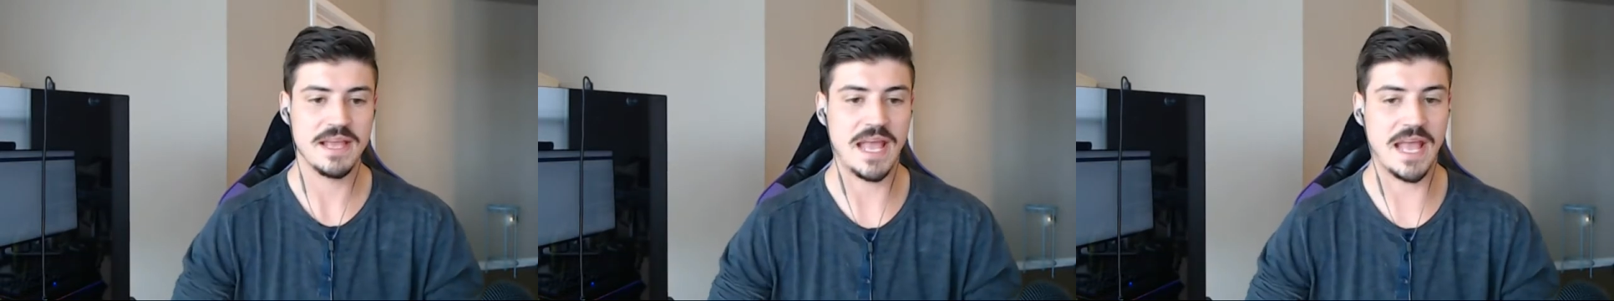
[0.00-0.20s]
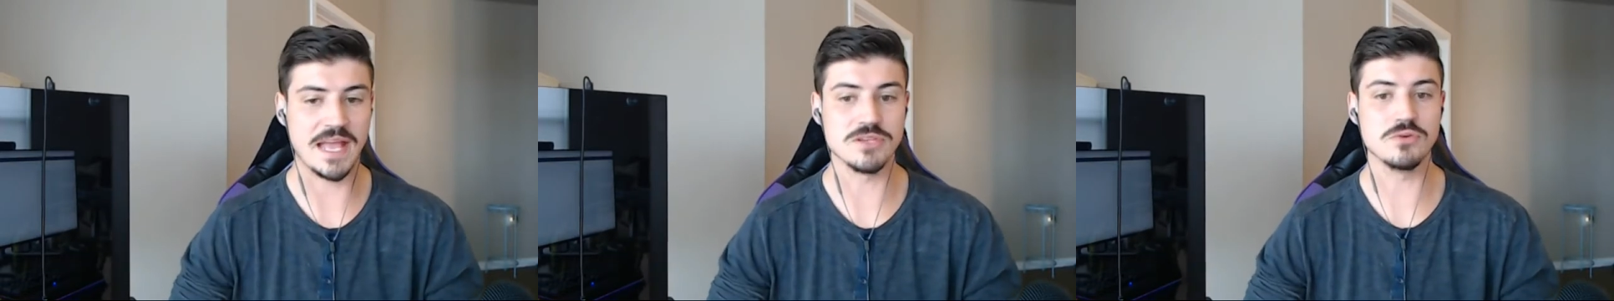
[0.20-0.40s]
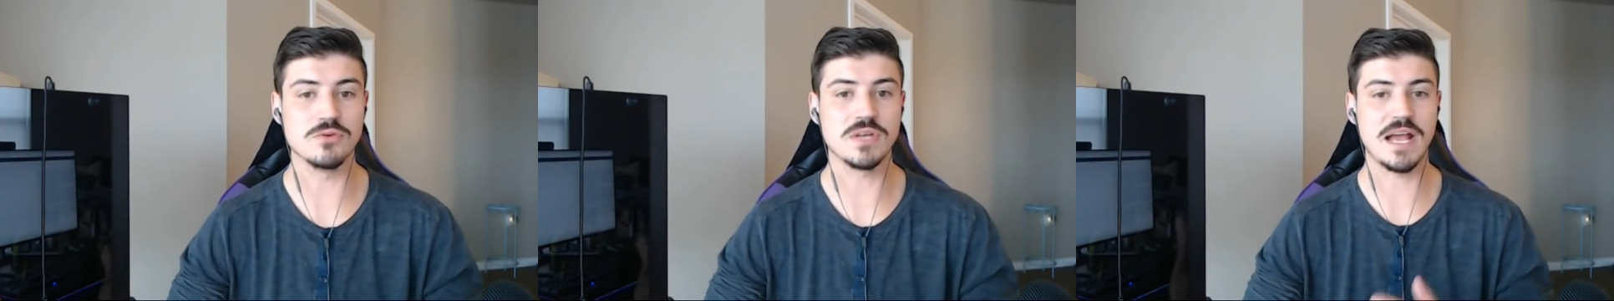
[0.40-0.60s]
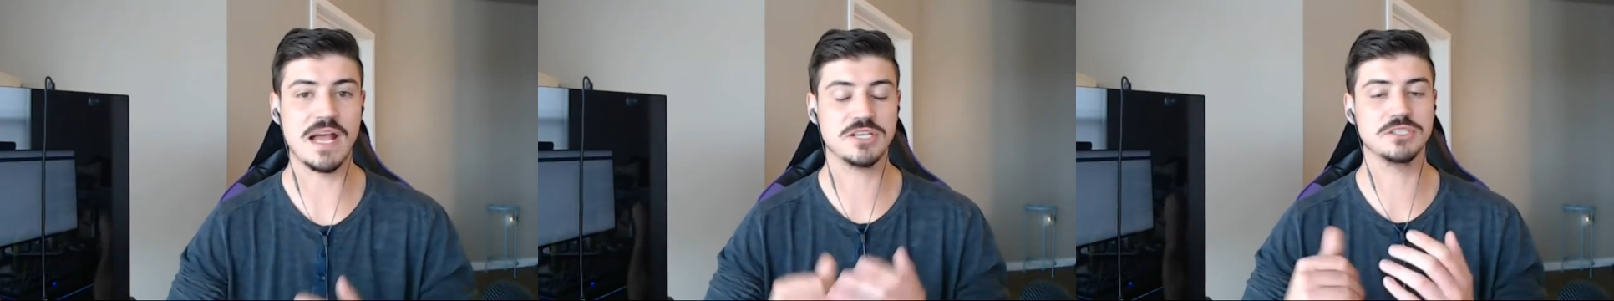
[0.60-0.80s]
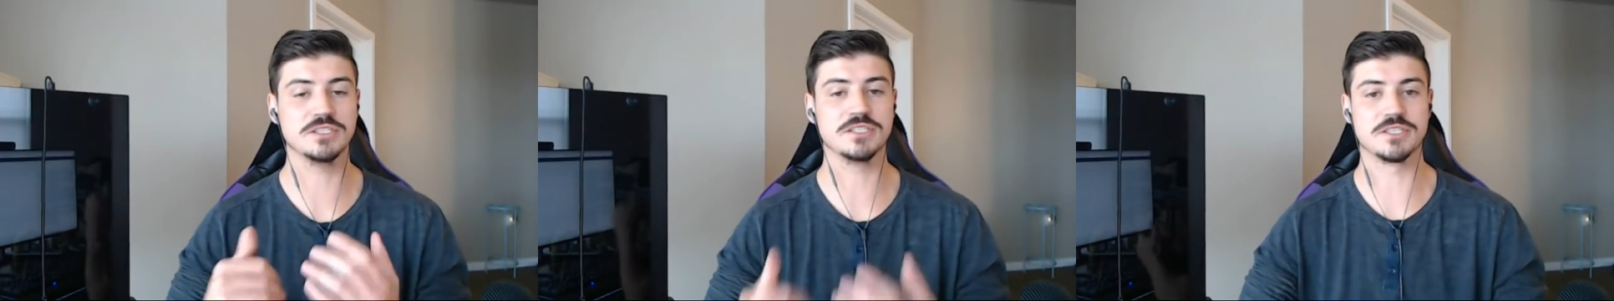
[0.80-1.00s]
and you can
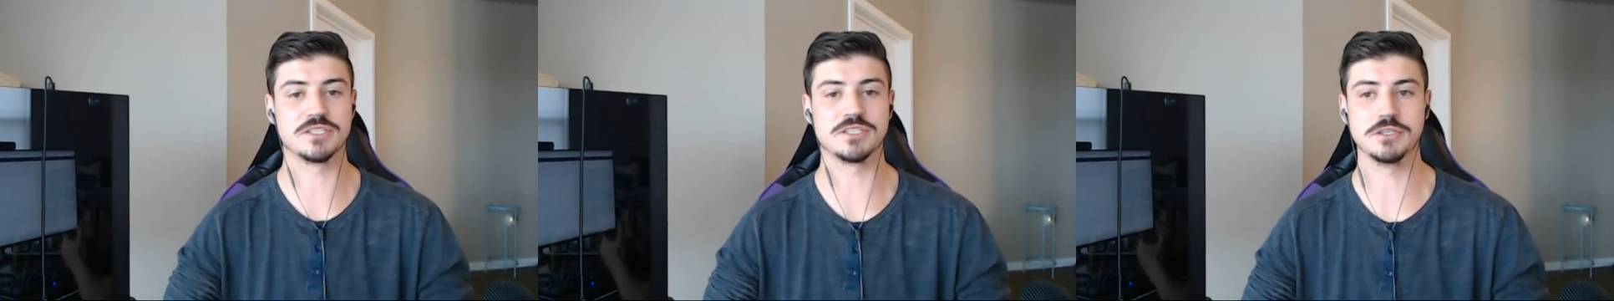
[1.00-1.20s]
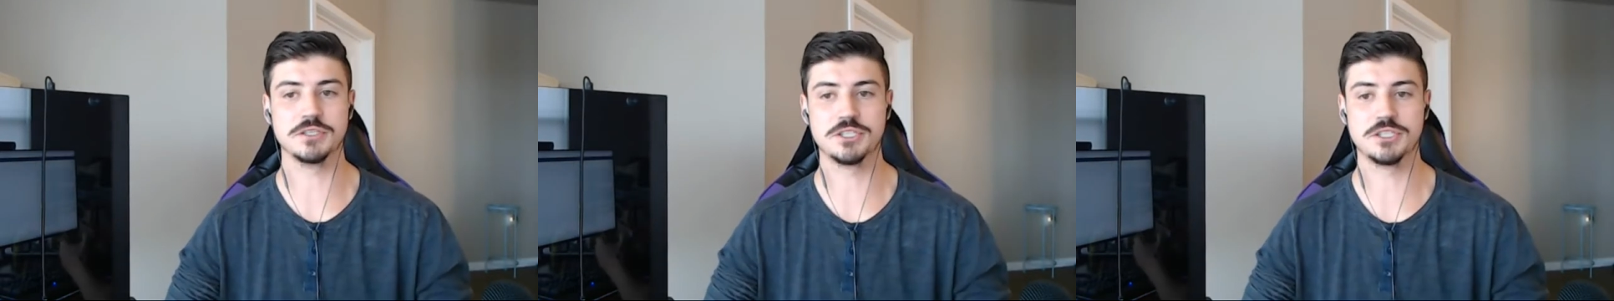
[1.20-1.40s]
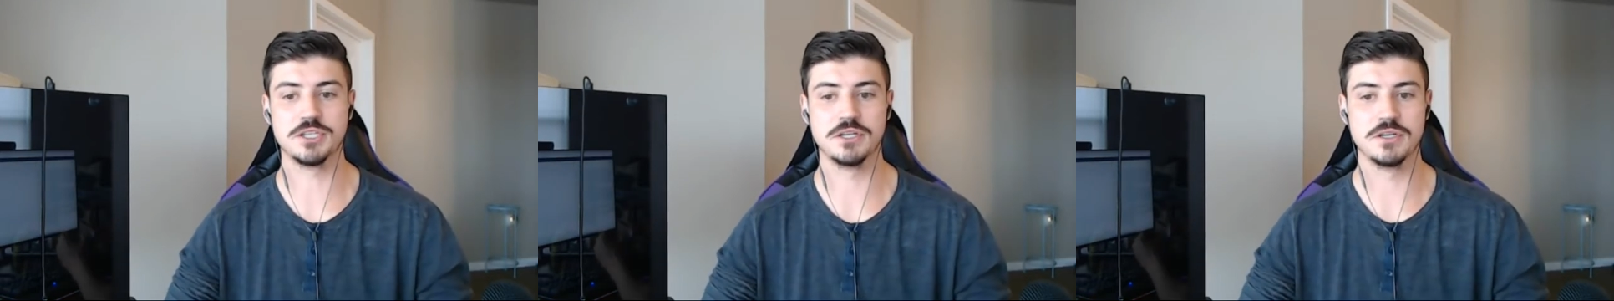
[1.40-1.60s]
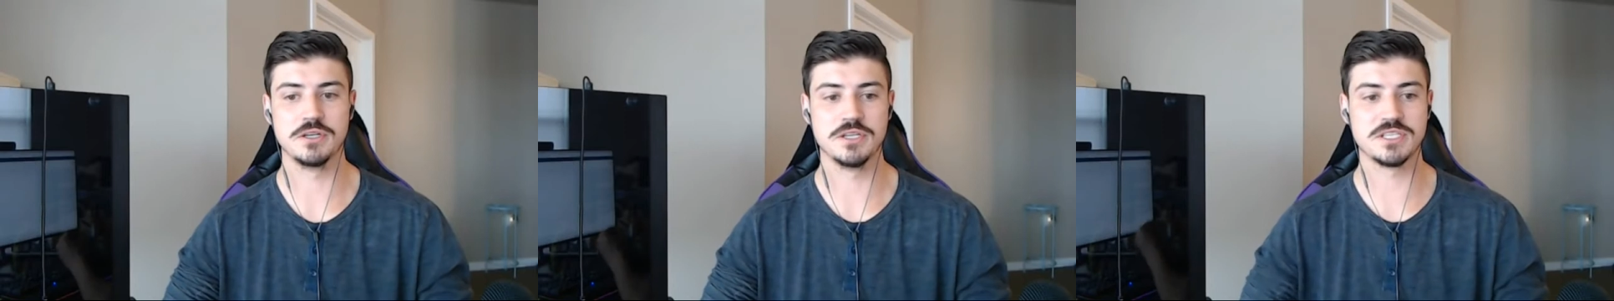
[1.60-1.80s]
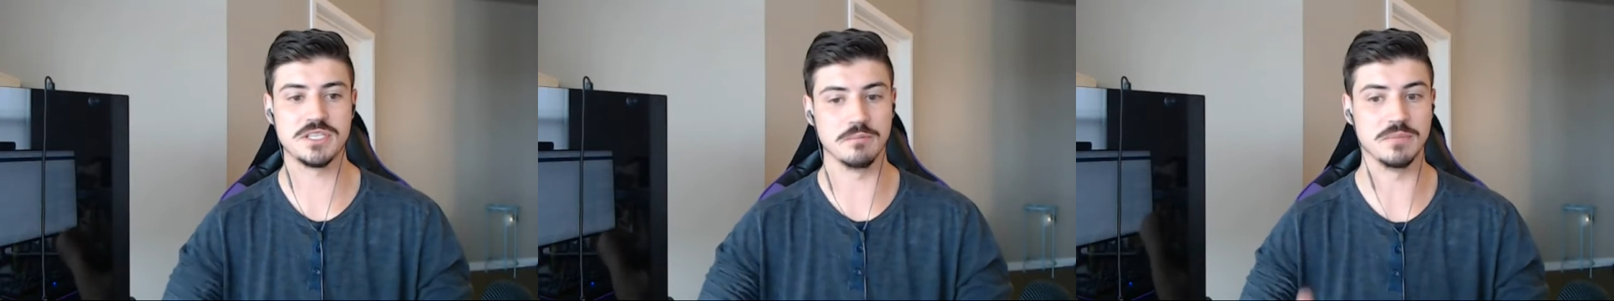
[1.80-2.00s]
actually search
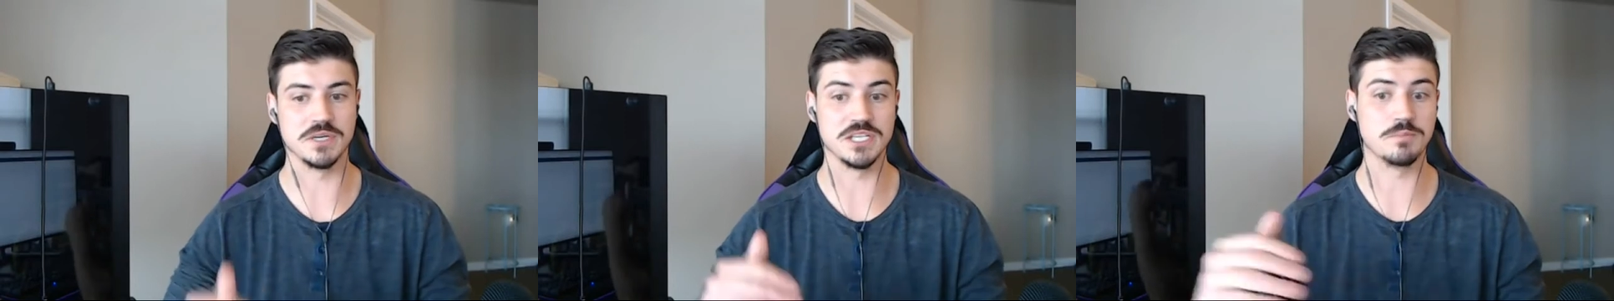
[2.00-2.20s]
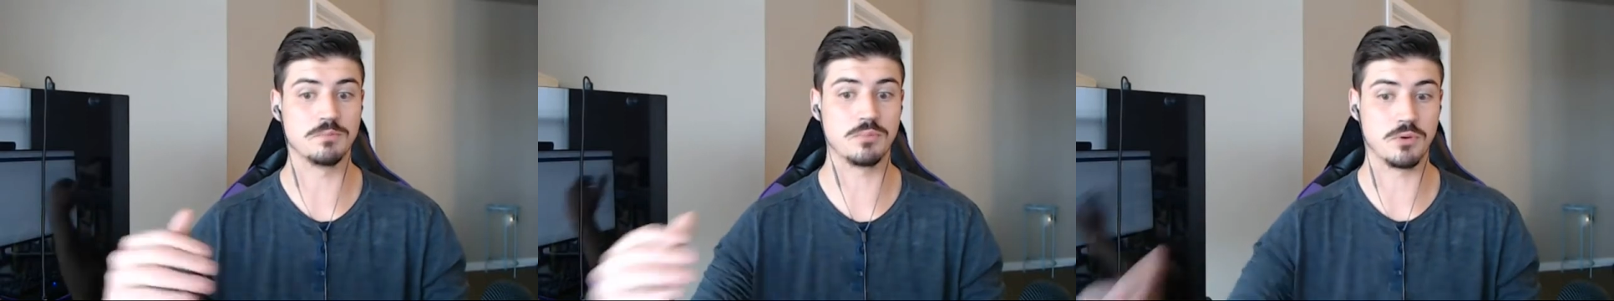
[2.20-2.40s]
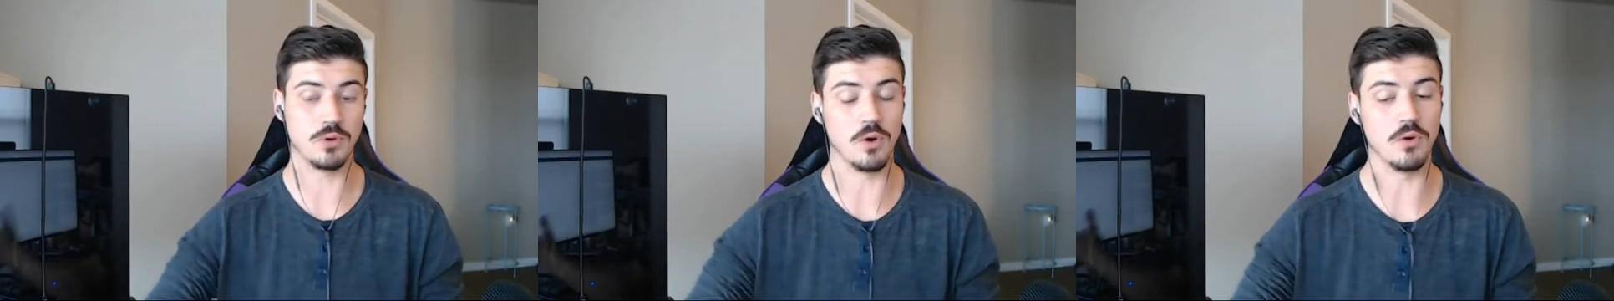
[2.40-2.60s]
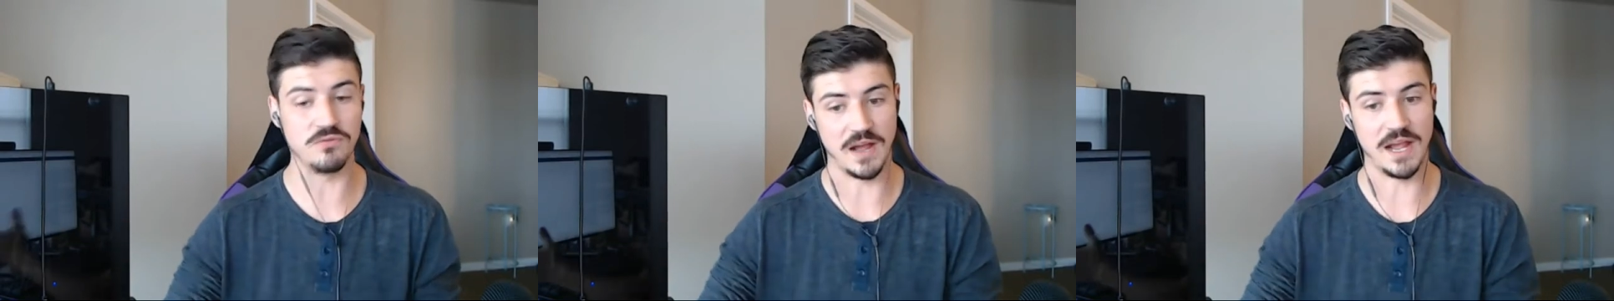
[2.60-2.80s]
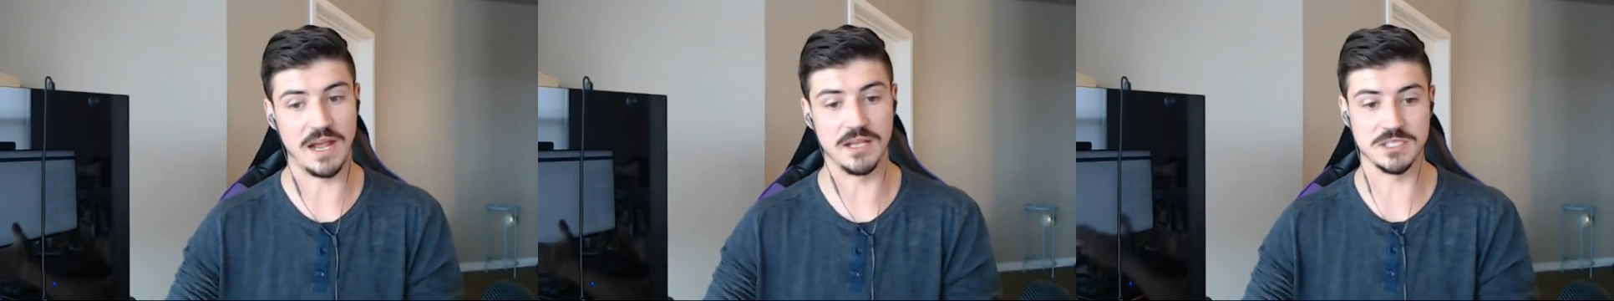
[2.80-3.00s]
somebody's
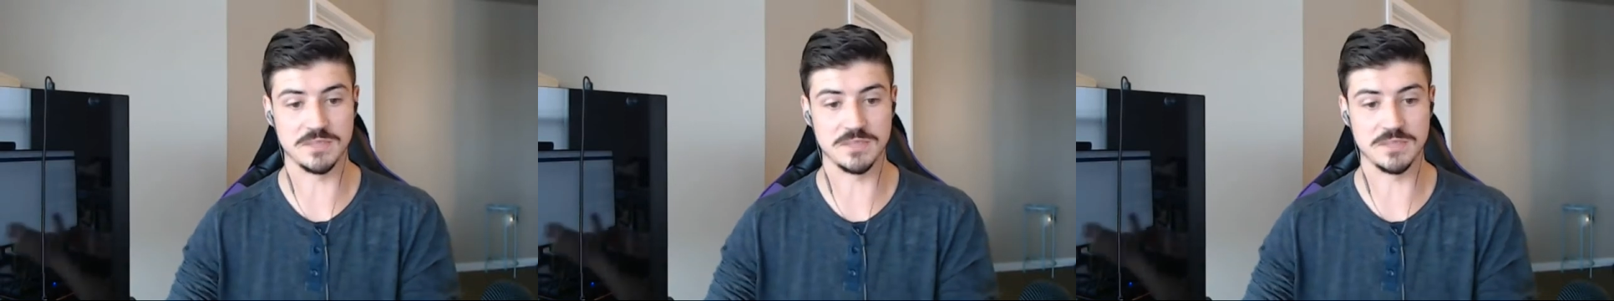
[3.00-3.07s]
profile